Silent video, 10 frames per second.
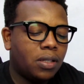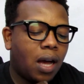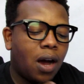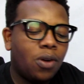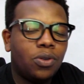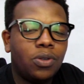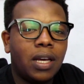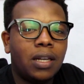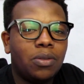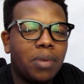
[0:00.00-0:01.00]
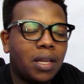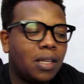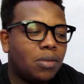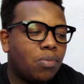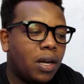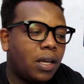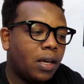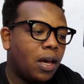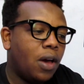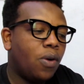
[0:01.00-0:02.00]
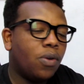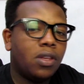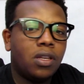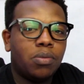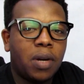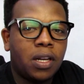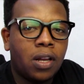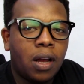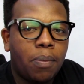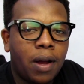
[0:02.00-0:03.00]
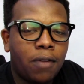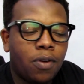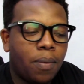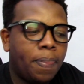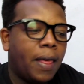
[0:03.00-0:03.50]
how do you get to make this money with this particular platform,